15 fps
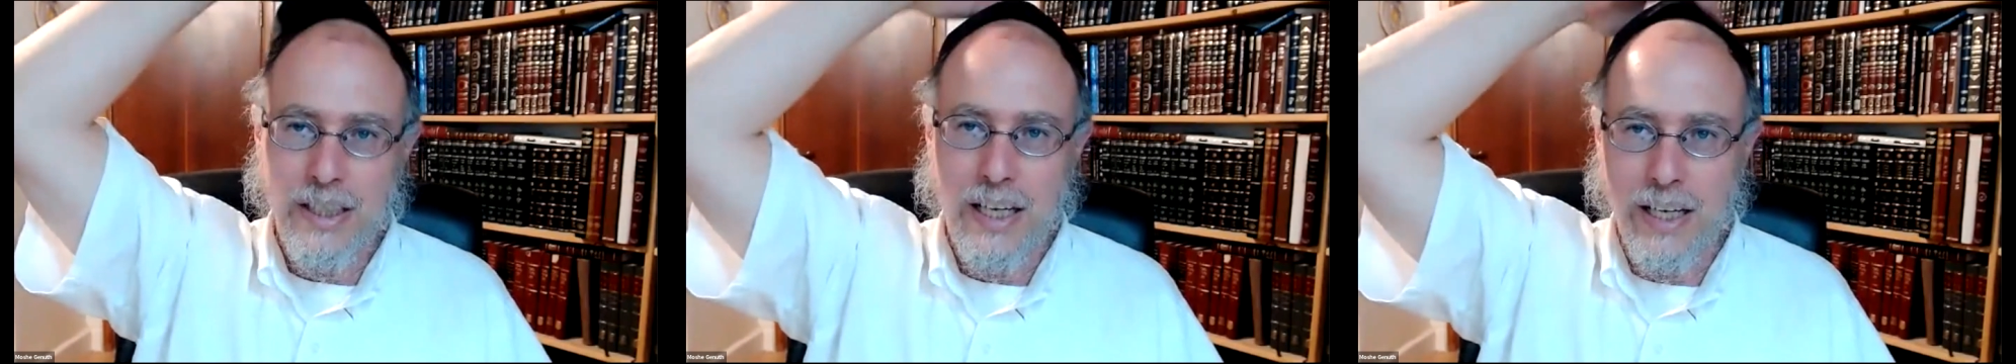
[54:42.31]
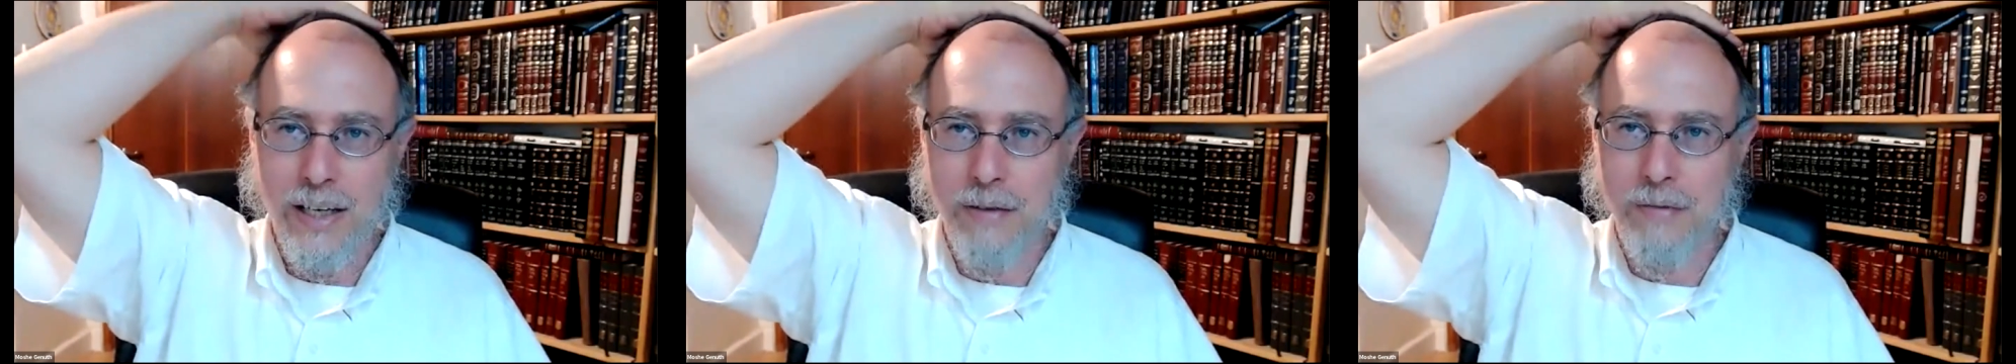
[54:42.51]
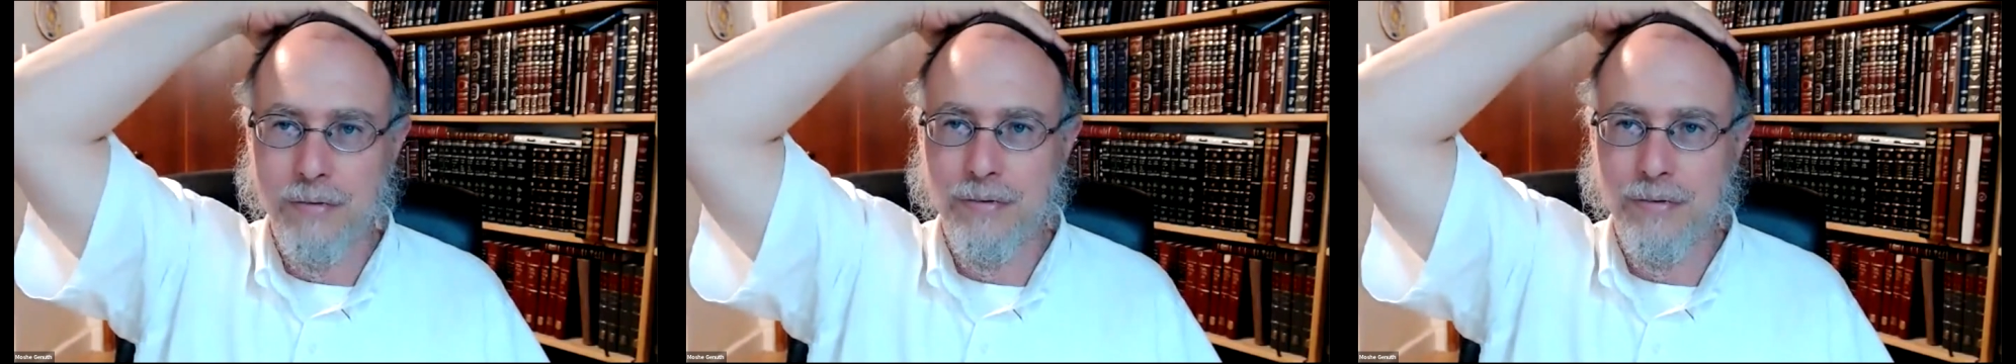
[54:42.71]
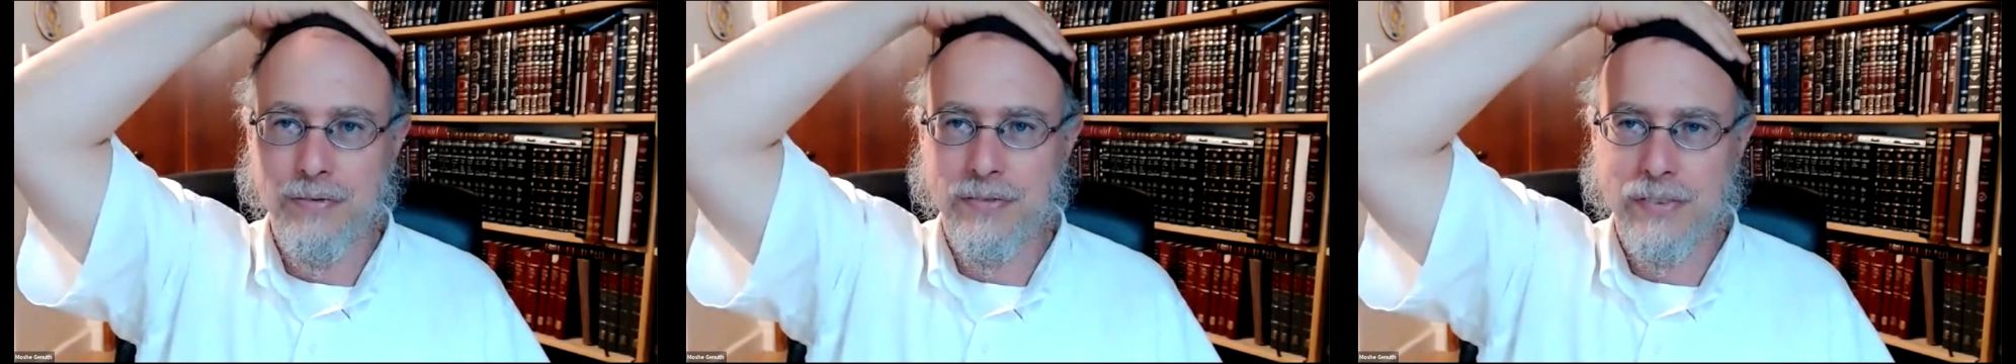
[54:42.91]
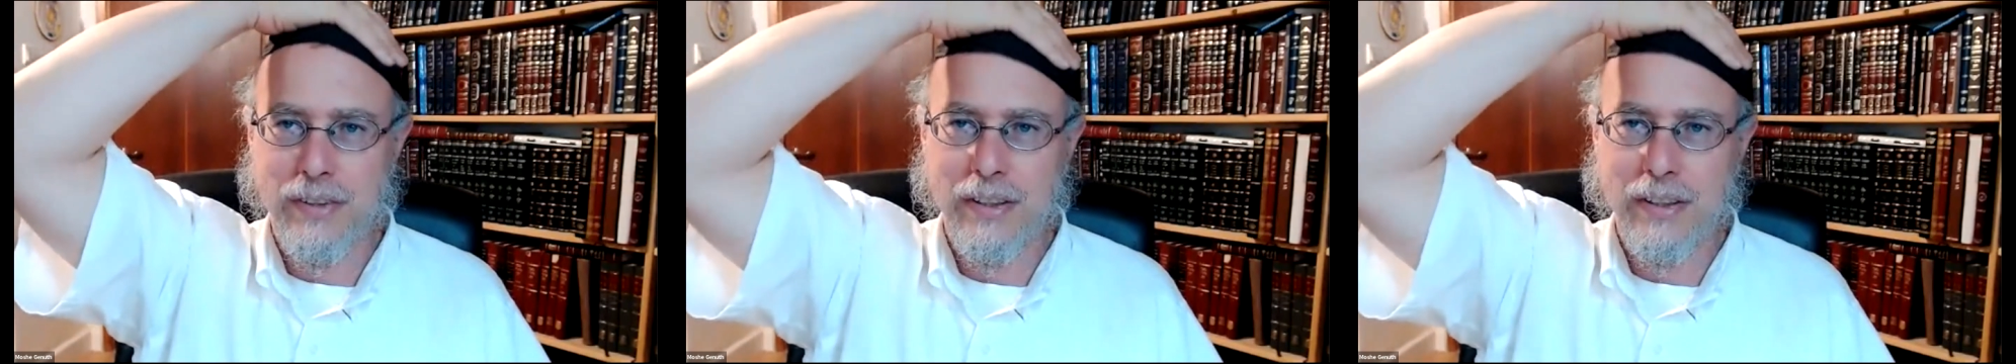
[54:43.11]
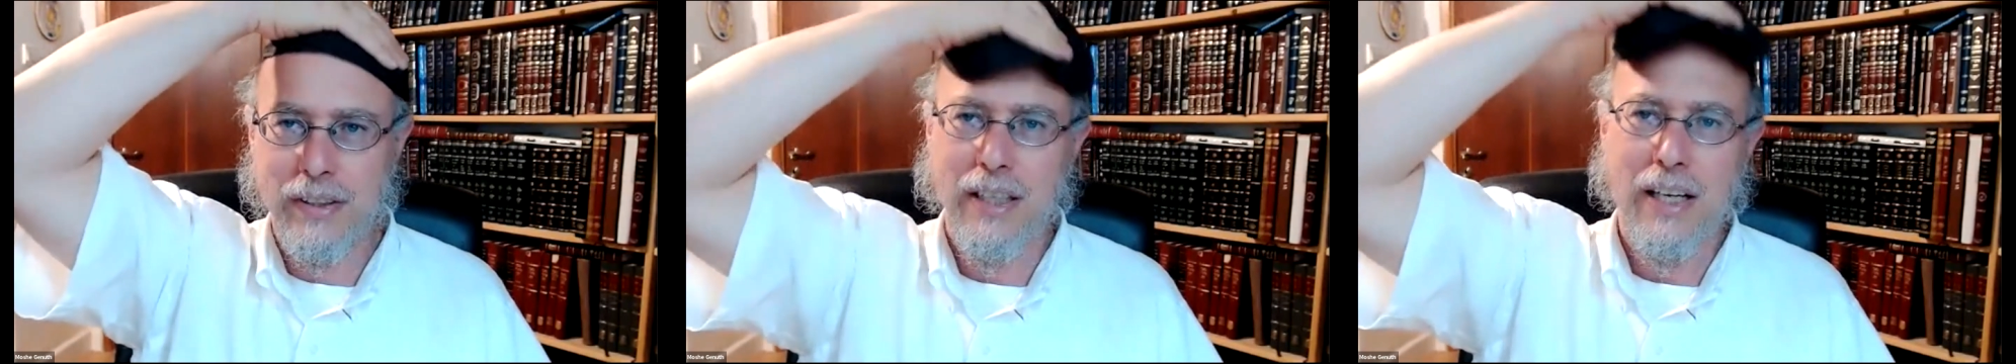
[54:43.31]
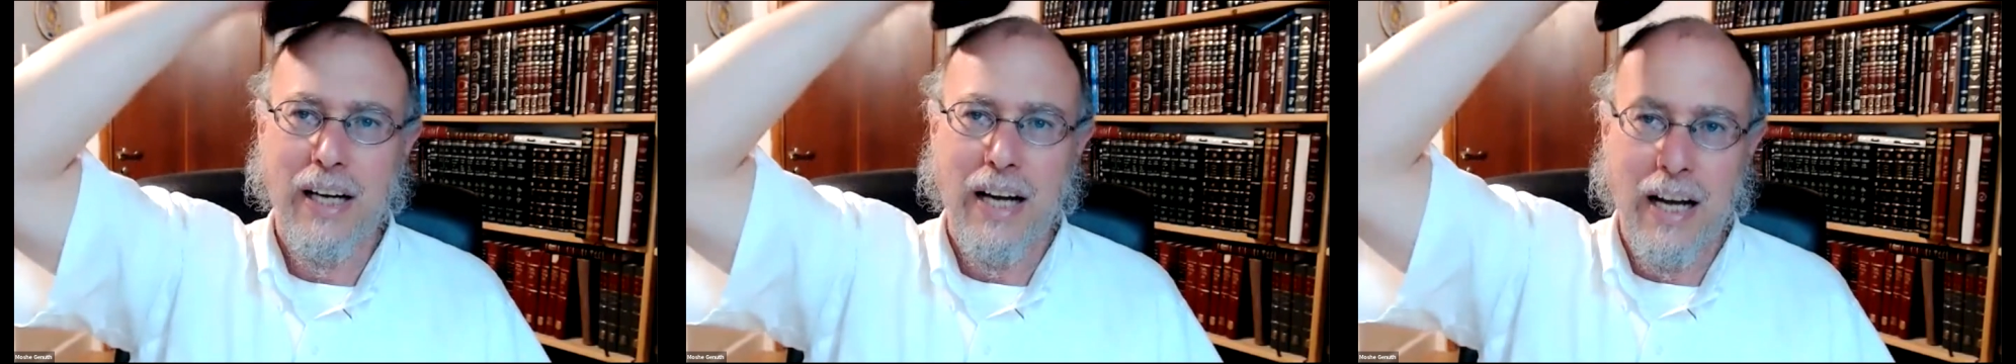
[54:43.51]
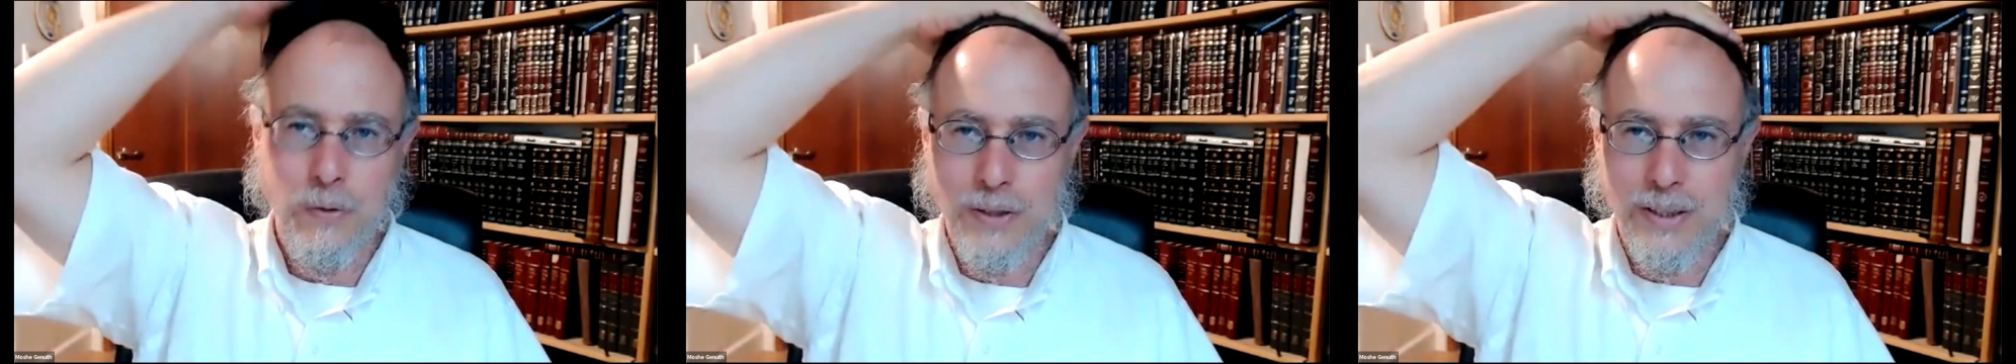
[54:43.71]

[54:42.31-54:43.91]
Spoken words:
I